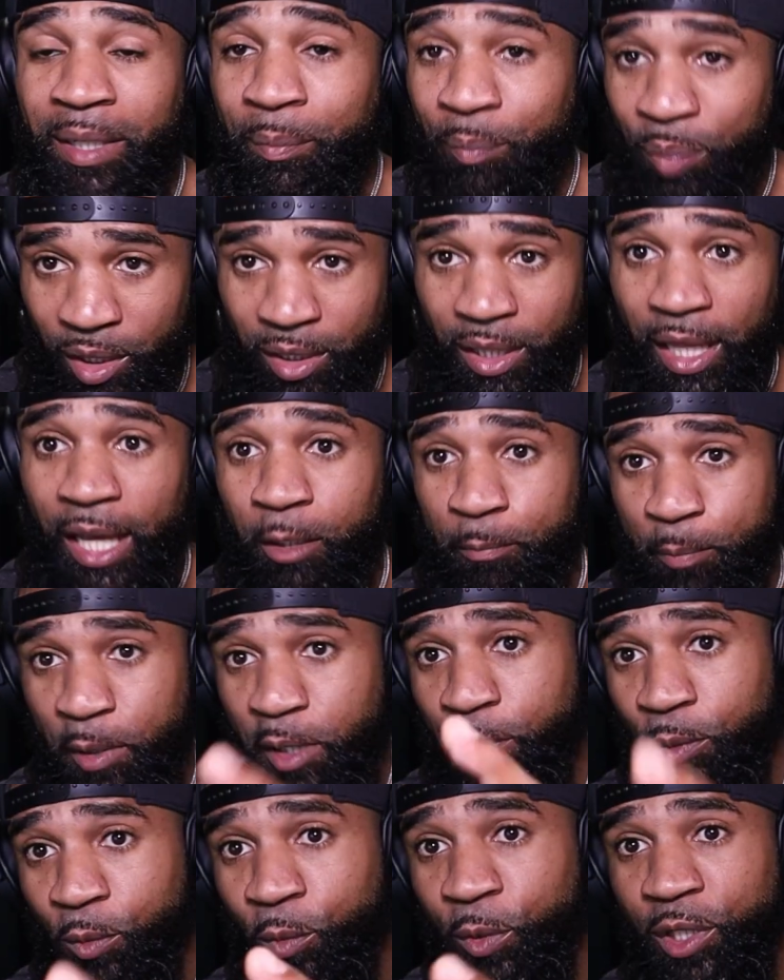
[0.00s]
But a lot of
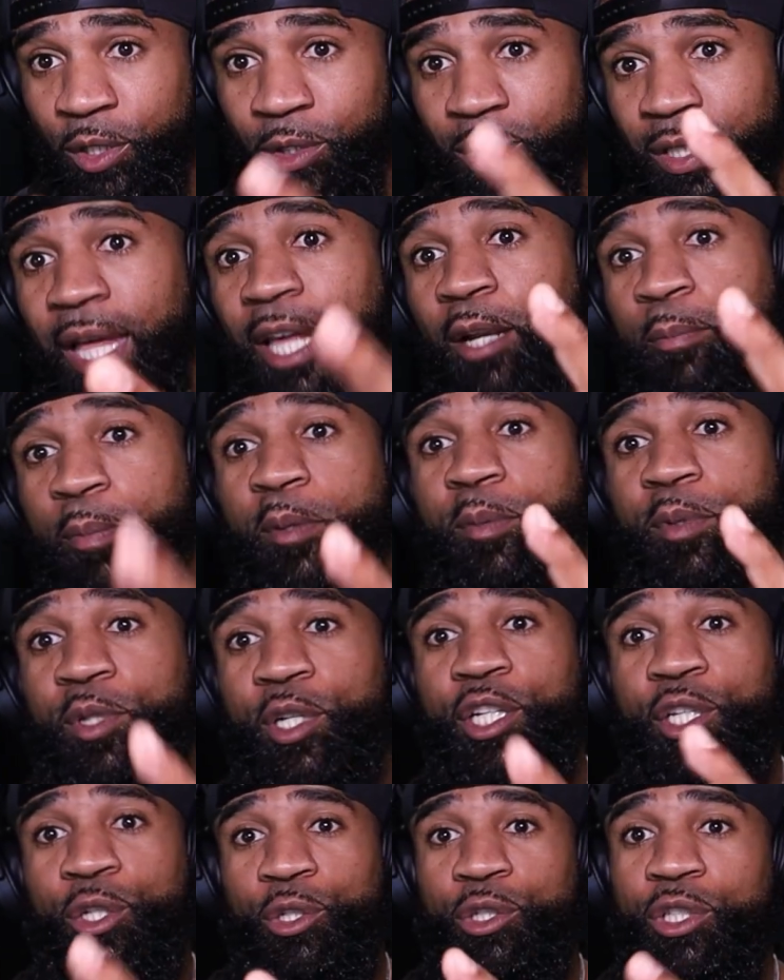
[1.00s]
people will. A lot of people are
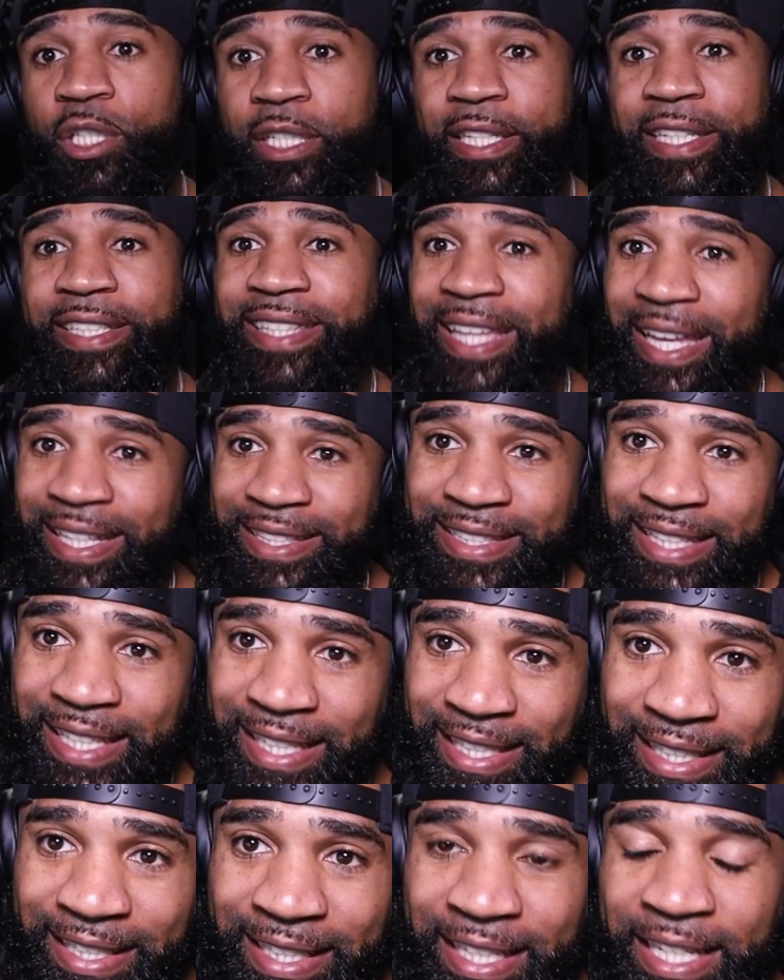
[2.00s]
going to go look at that
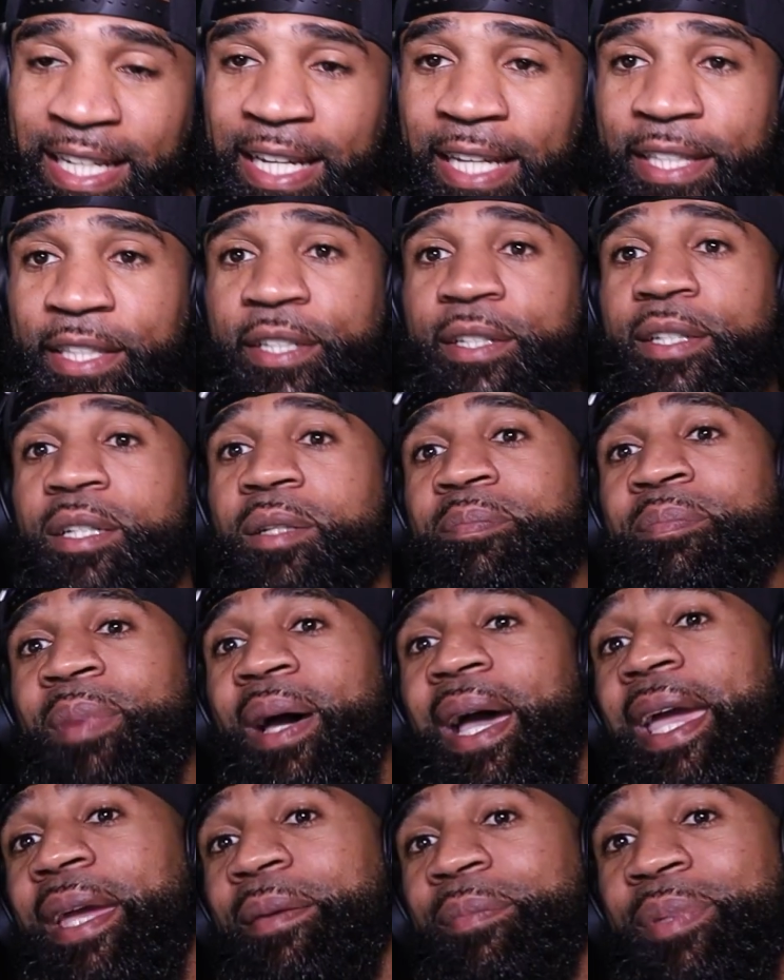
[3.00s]
thing and they're going to
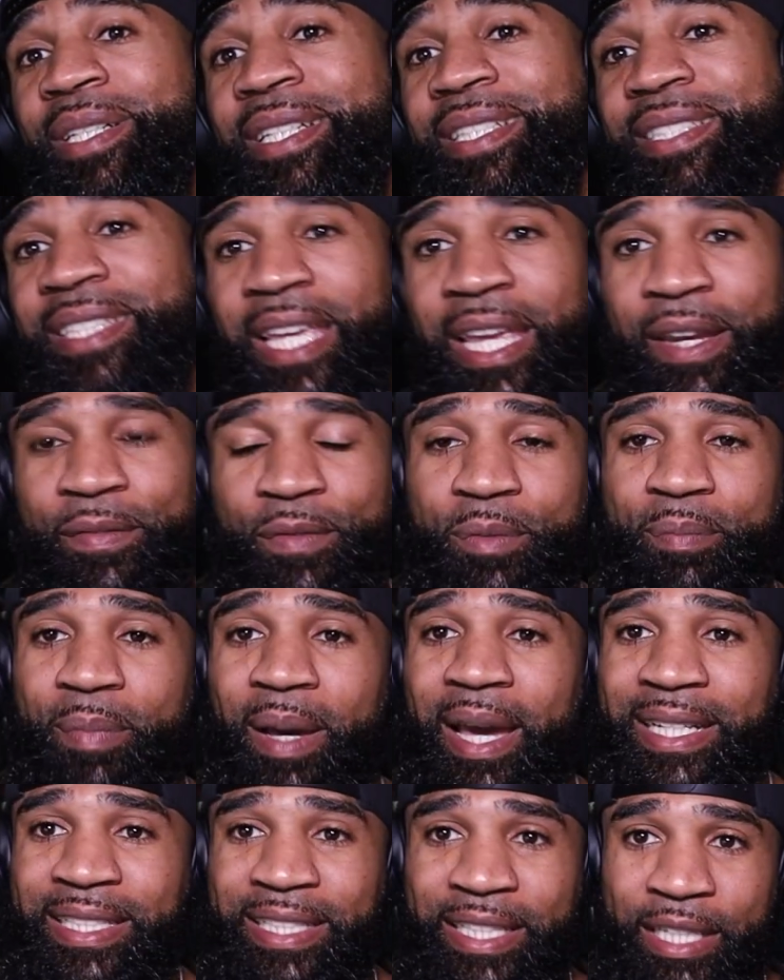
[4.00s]
buy it because
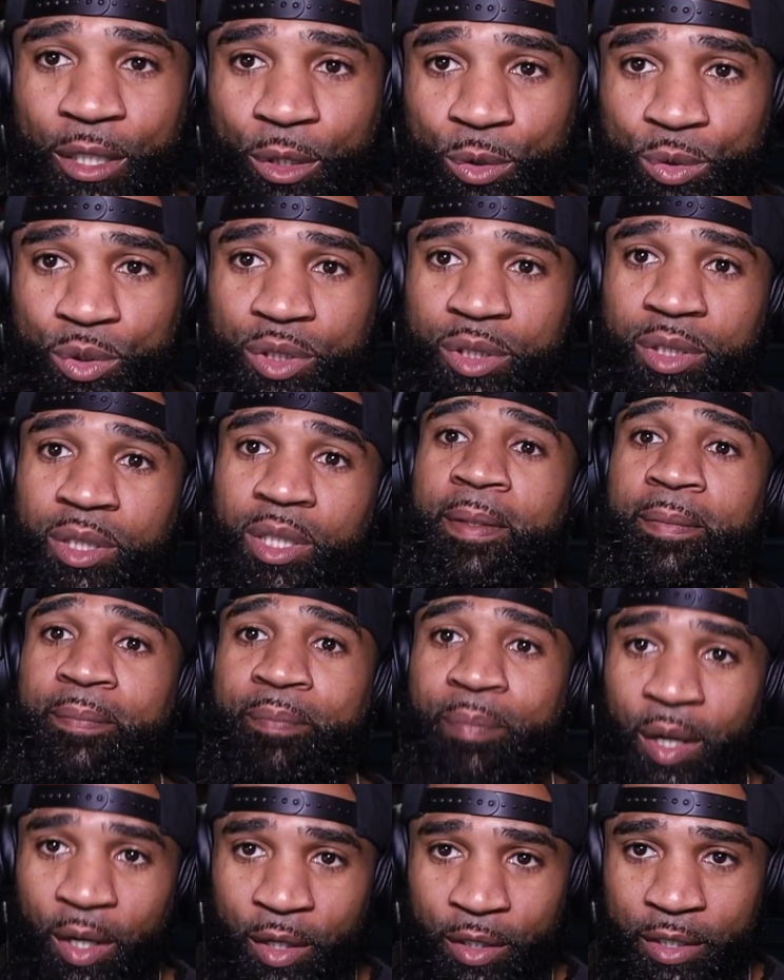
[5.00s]
everybody else
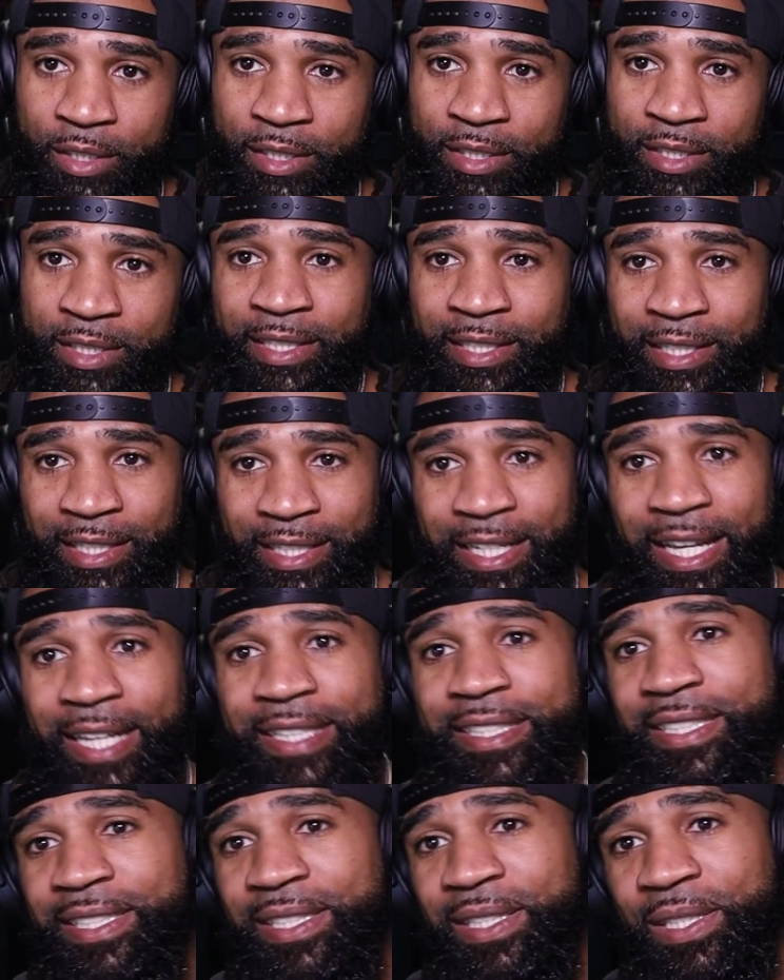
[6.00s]
bought it. Now, they
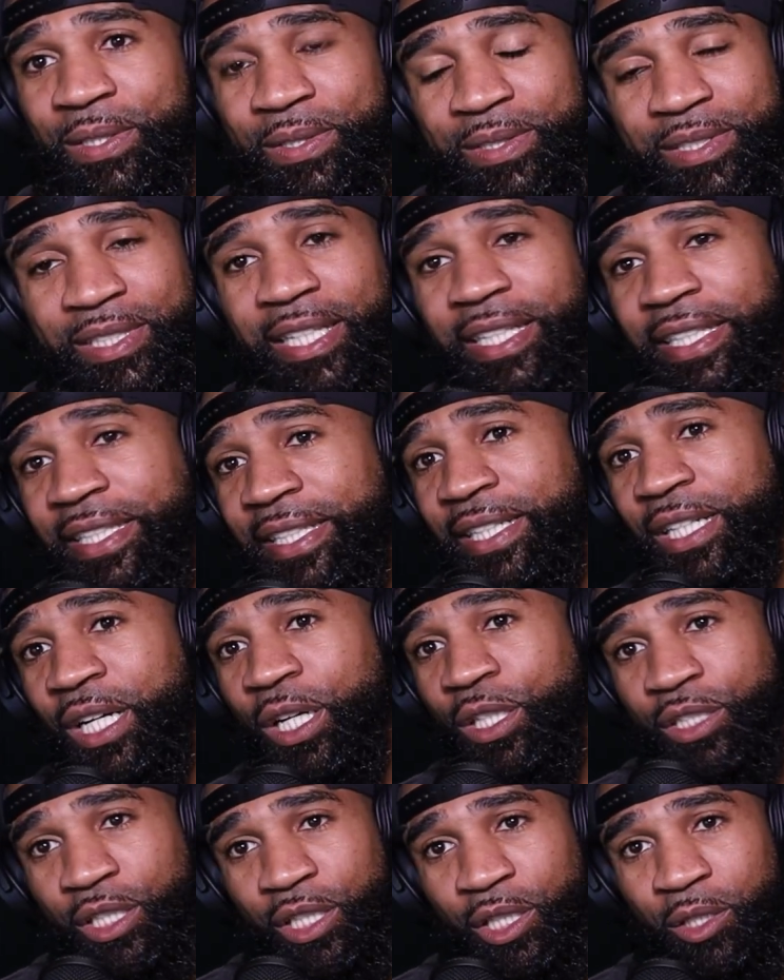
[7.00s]
got this little thing
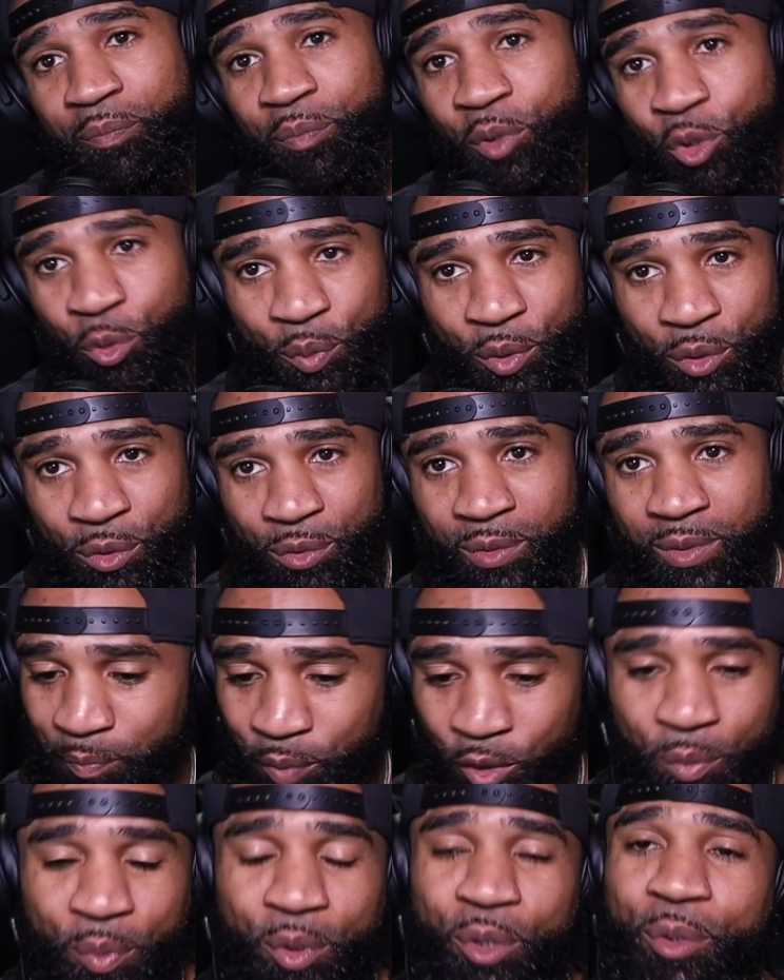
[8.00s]
called the Labubu.
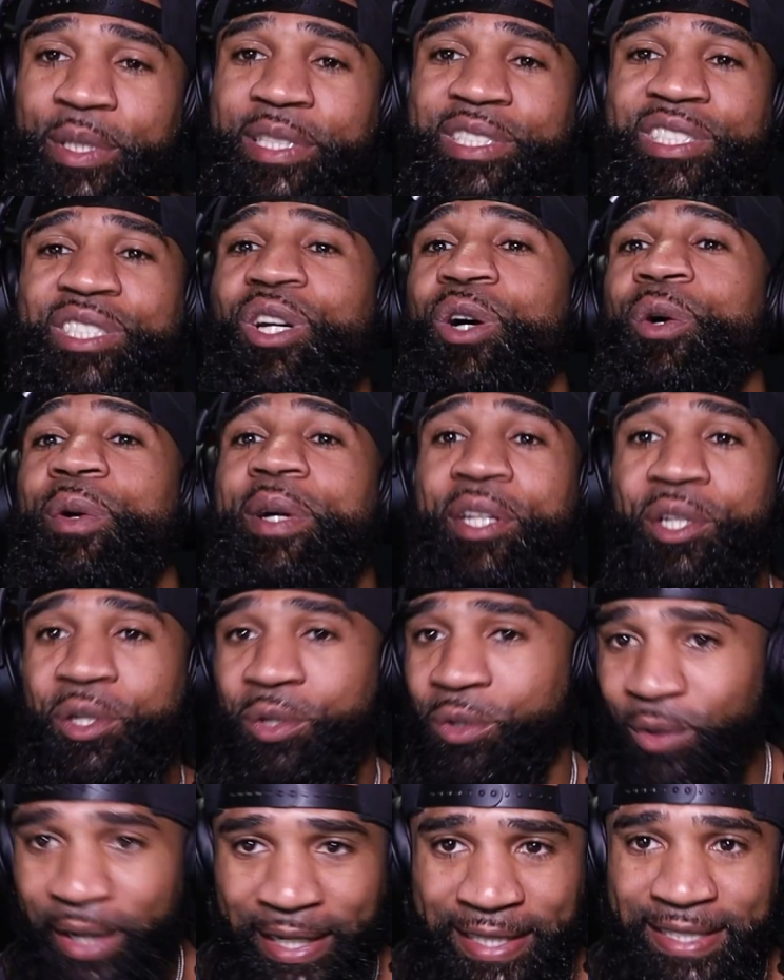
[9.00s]
Labubu is going
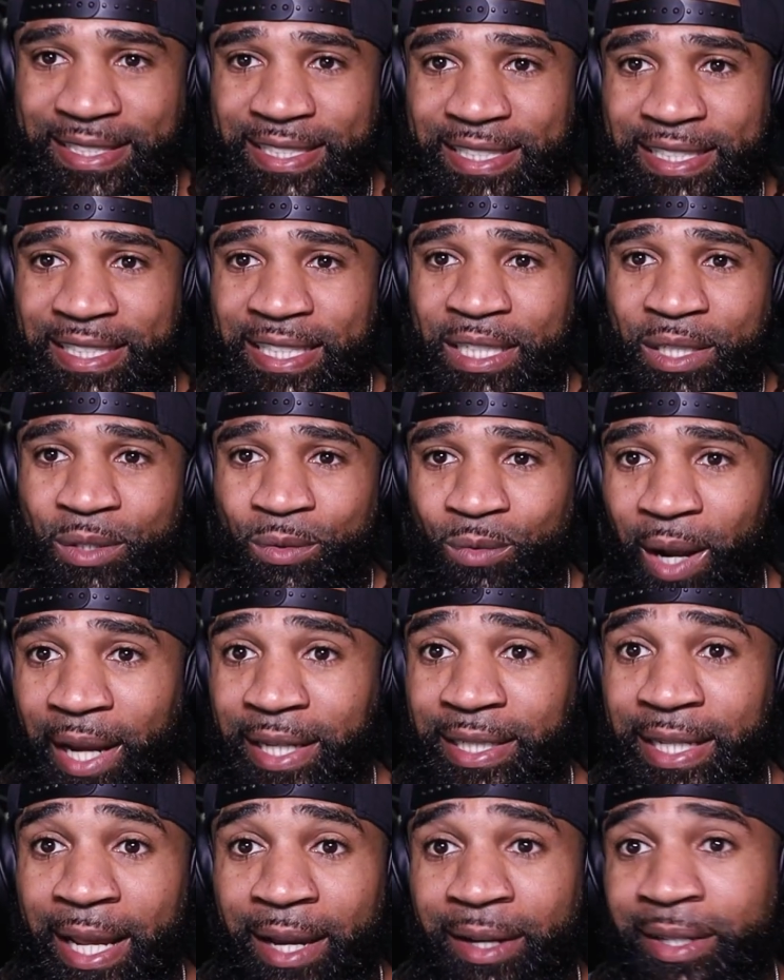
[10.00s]
crazy
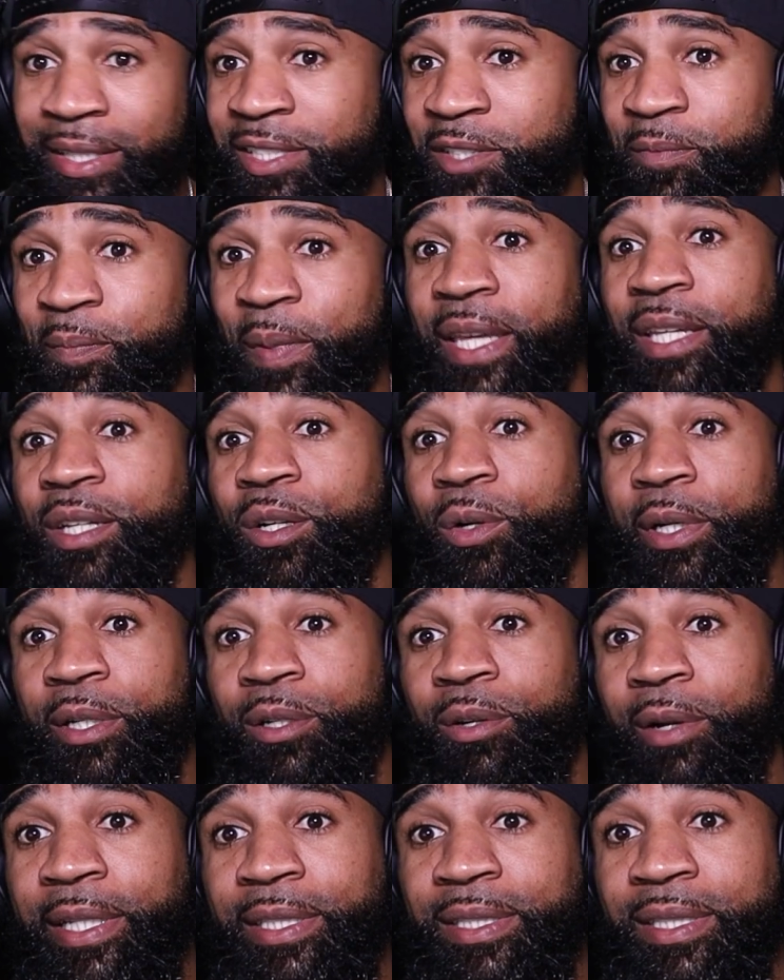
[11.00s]
right now, and it's been going
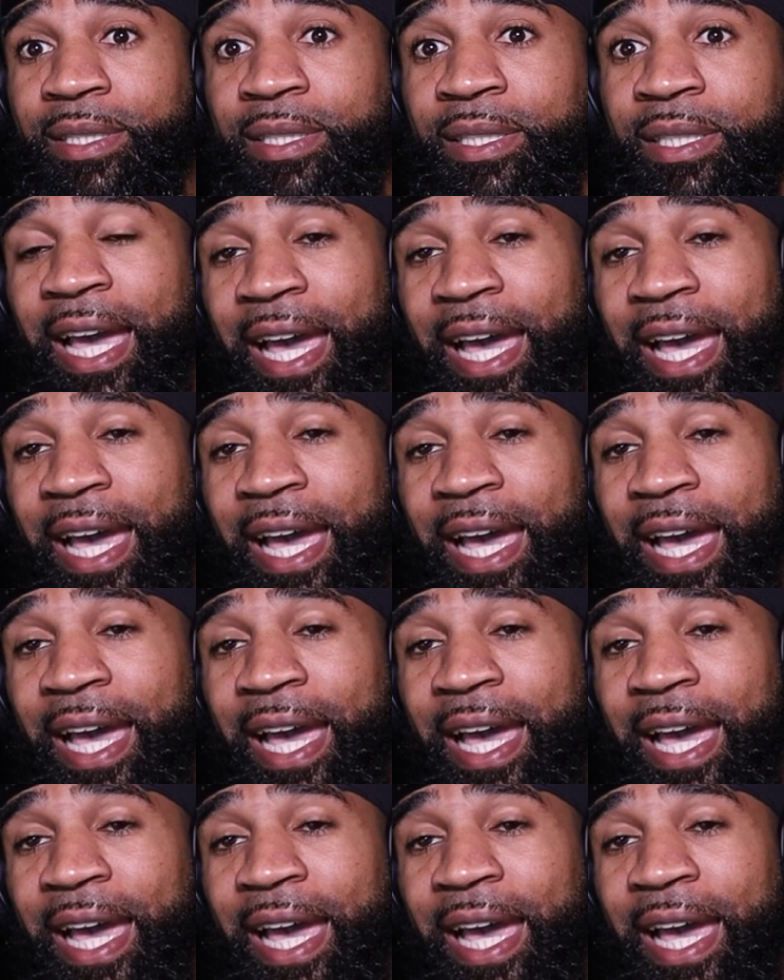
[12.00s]
crazy.